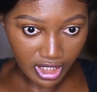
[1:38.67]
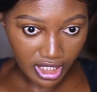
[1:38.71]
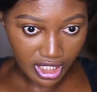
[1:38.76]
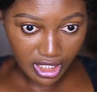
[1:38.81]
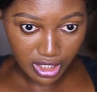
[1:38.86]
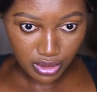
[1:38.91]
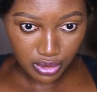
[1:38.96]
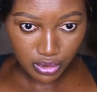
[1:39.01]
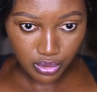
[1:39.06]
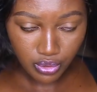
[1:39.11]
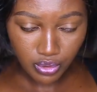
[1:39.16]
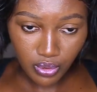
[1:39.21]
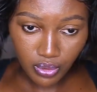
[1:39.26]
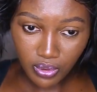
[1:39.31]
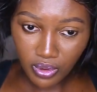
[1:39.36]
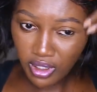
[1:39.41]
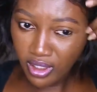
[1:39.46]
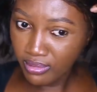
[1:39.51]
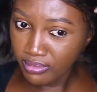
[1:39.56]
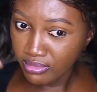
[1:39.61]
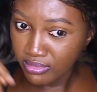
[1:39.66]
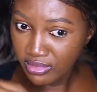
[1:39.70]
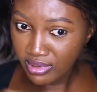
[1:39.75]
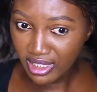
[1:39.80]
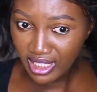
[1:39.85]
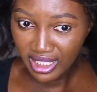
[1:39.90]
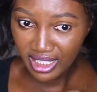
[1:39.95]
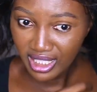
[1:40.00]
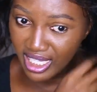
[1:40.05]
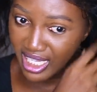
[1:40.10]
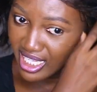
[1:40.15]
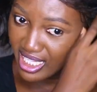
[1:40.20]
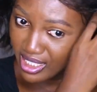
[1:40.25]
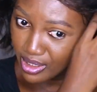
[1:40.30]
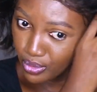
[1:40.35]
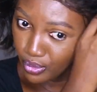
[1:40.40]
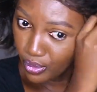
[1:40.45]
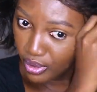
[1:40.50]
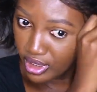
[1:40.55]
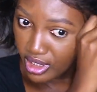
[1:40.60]
Yeah, so the
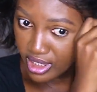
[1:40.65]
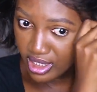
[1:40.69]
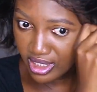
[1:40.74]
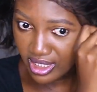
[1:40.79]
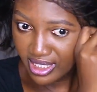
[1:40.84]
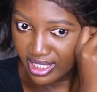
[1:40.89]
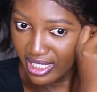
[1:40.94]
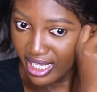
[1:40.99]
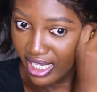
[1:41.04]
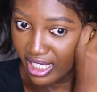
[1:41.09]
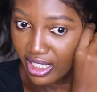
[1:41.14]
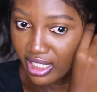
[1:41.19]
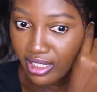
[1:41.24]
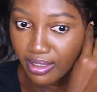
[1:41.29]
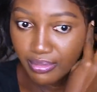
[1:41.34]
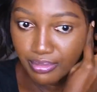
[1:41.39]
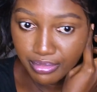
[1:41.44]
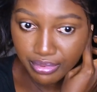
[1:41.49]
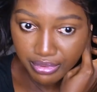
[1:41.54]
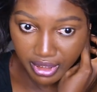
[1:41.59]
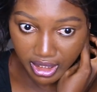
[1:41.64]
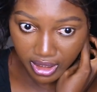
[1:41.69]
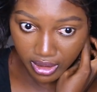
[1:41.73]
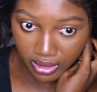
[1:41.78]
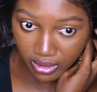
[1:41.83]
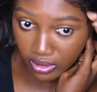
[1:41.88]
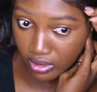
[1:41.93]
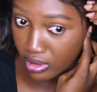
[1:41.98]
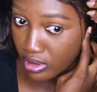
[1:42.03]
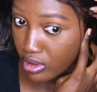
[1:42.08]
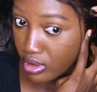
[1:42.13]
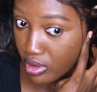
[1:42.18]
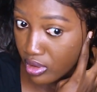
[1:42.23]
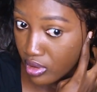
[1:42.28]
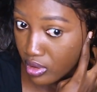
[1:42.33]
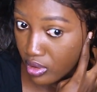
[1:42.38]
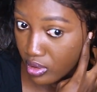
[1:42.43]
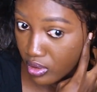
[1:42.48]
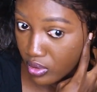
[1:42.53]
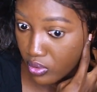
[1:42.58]
lace was dark brown.
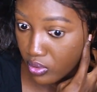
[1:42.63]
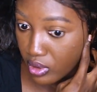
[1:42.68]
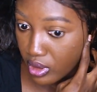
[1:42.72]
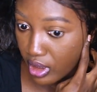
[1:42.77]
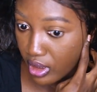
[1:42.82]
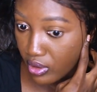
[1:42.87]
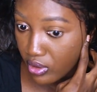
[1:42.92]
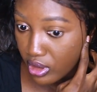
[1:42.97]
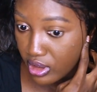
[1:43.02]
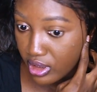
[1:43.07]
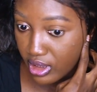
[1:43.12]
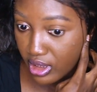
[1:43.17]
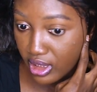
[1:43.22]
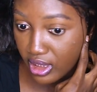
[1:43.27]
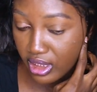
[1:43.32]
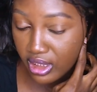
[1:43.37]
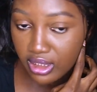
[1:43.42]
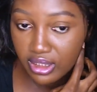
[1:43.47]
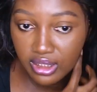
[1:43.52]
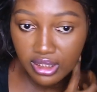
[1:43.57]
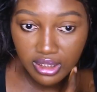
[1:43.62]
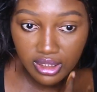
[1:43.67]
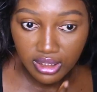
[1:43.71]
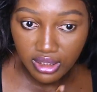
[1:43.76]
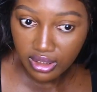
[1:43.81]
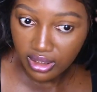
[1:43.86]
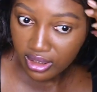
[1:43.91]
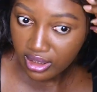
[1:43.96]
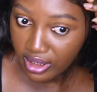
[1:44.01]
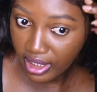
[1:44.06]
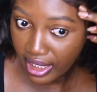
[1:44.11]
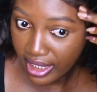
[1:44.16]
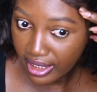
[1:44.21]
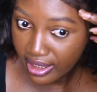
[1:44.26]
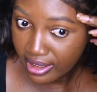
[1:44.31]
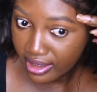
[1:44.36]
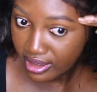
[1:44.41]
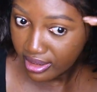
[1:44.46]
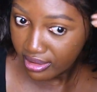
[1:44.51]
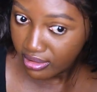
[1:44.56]
When I got the lace
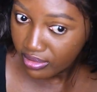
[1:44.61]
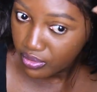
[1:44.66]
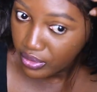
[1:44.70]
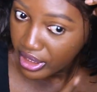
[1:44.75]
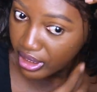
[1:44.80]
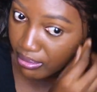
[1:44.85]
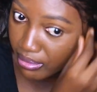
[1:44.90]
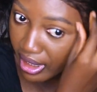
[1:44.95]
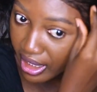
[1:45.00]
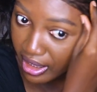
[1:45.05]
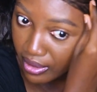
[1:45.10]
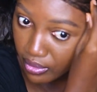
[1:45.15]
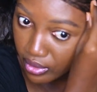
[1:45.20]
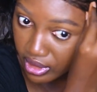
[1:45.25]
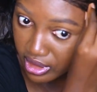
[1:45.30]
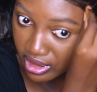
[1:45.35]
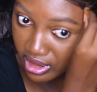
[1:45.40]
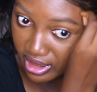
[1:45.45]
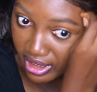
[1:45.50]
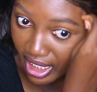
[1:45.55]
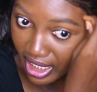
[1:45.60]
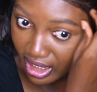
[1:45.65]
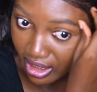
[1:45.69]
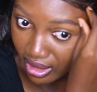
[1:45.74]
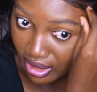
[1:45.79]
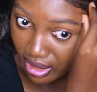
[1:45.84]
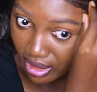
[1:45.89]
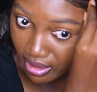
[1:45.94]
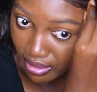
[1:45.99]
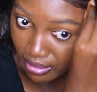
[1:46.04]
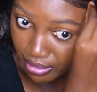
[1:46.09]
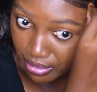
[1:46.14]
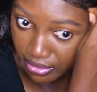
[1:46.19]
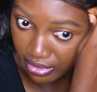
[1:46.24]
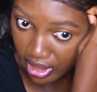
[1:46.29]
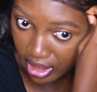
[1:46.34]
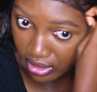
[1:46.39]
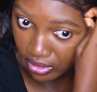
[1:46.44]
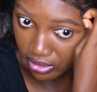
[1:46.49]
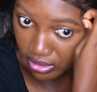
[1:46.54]
like way back, it was dark
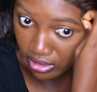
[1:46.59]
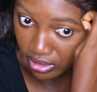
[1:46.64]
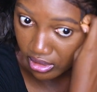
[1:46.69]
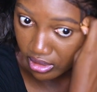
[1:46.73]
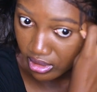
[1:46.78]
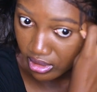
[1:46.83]
brown,